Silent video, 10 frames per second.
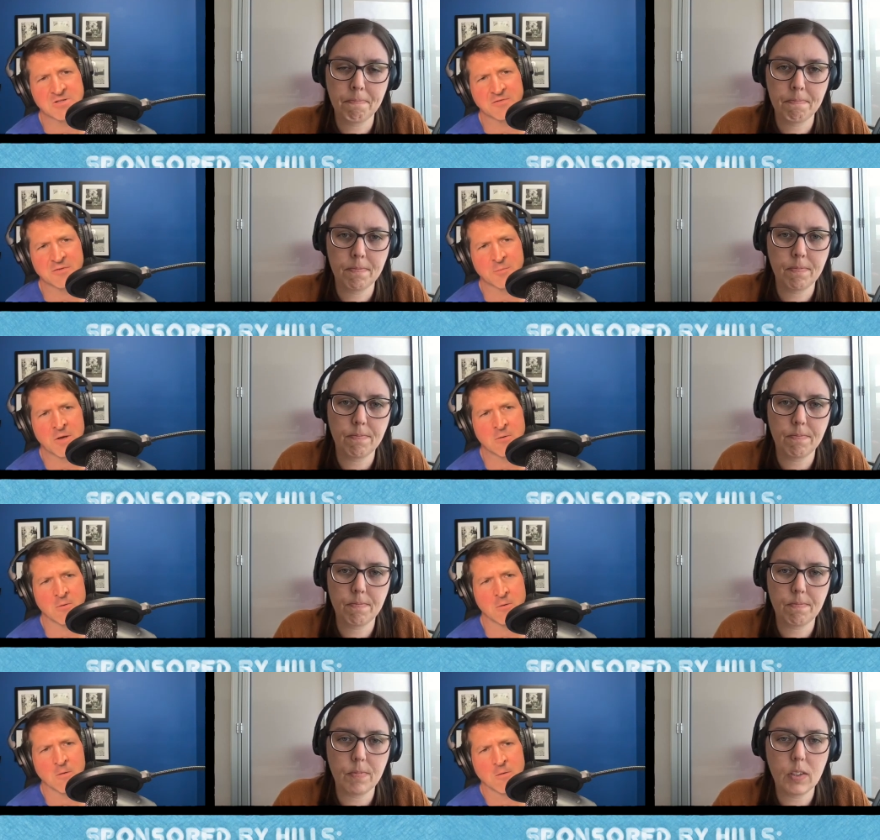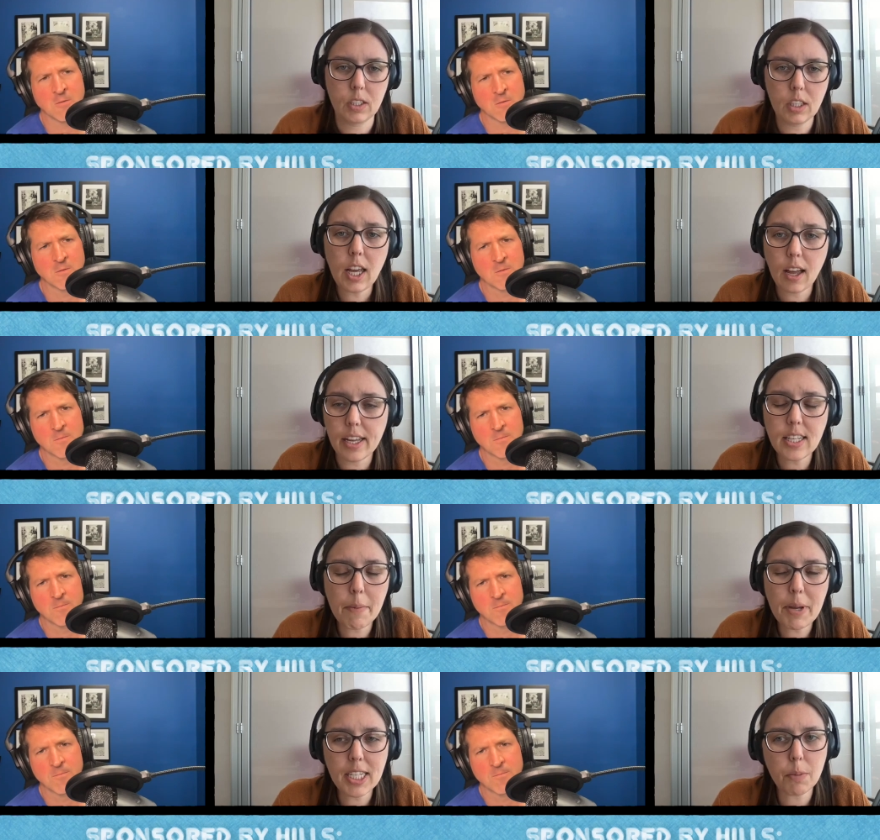Speaker 1: like for the pet owner
Speaker 2: yeah
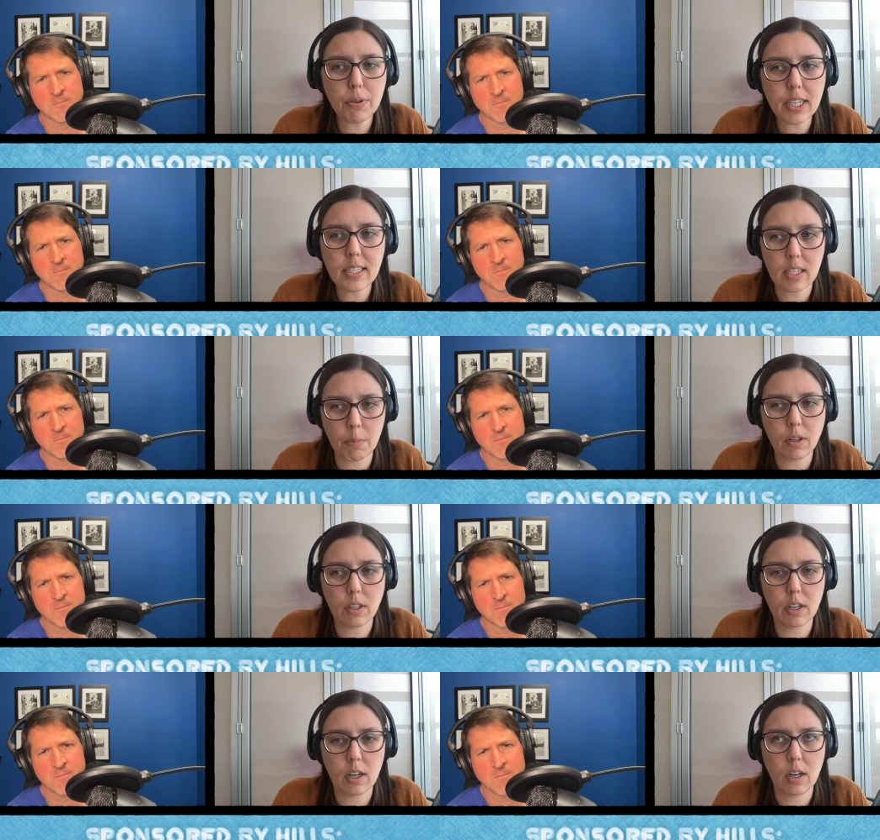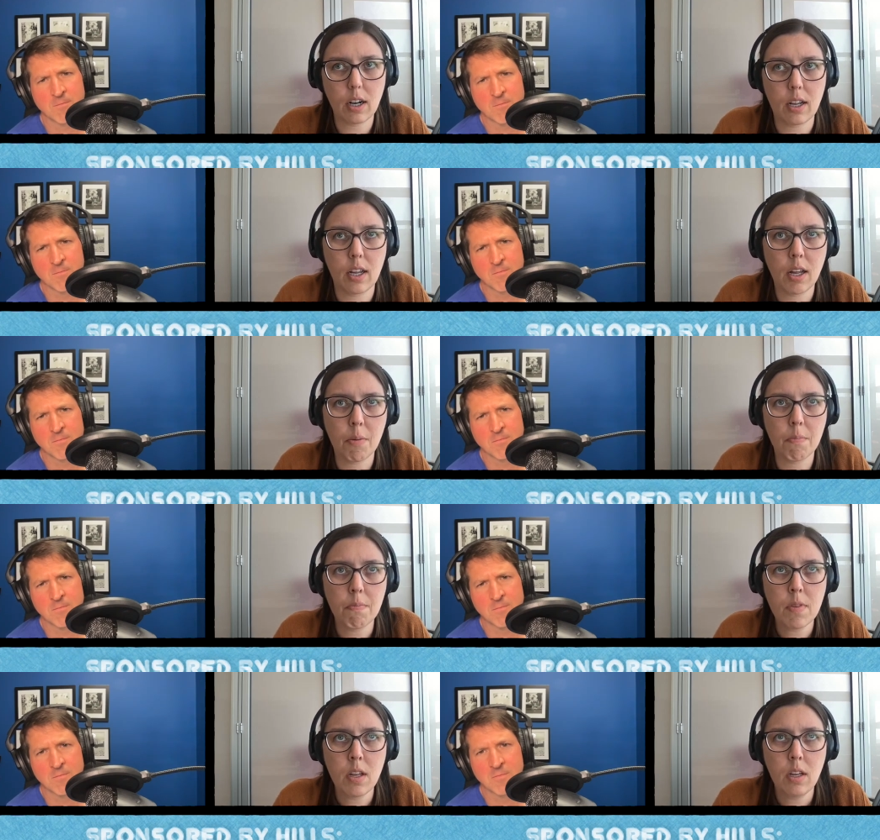it, i mean it's a pretty similar
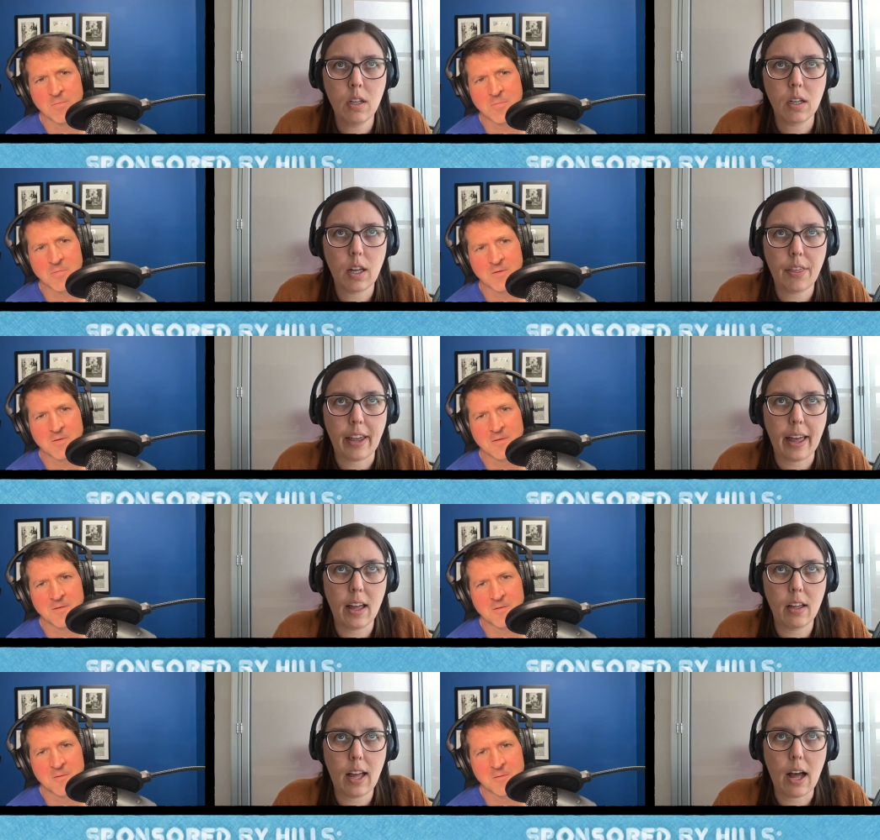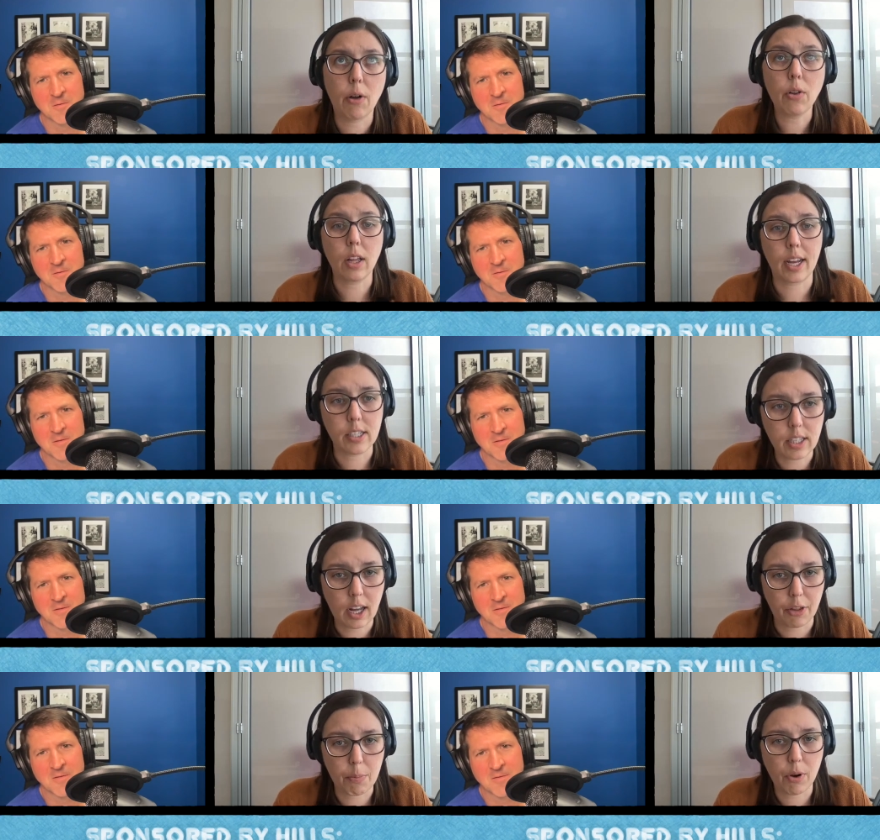um, i think outline
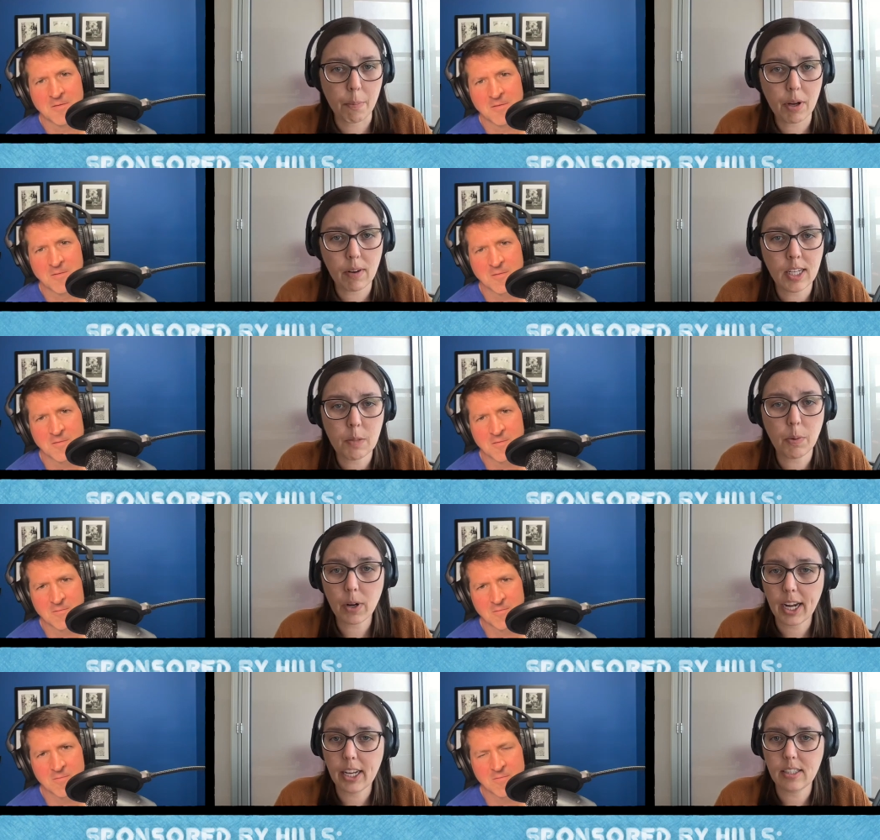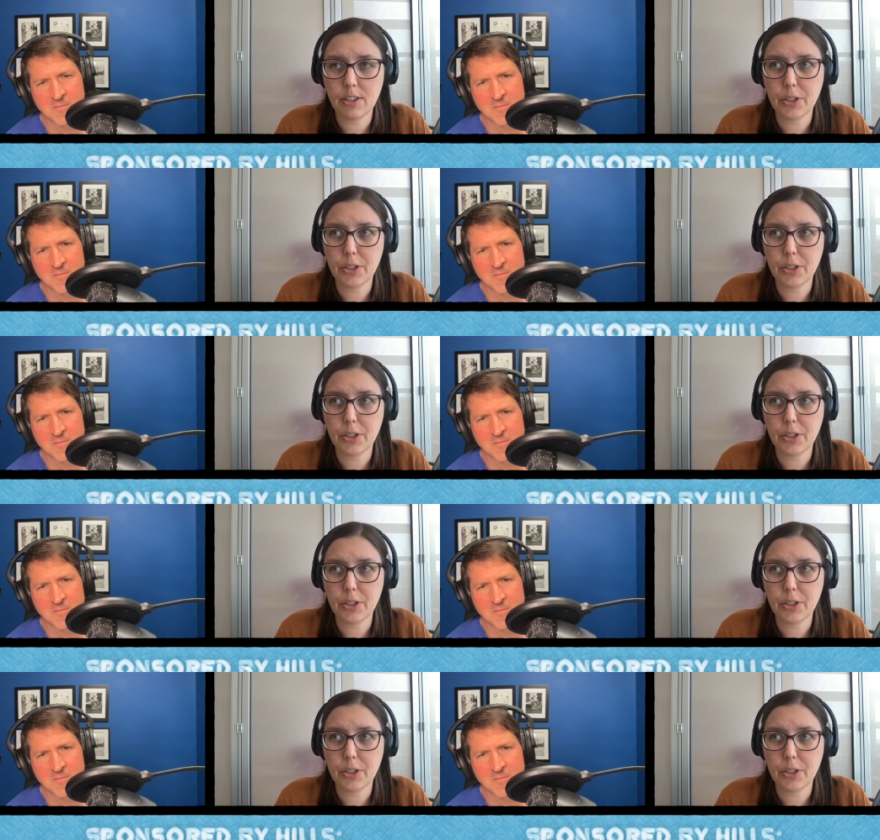to how the appointment runs but what i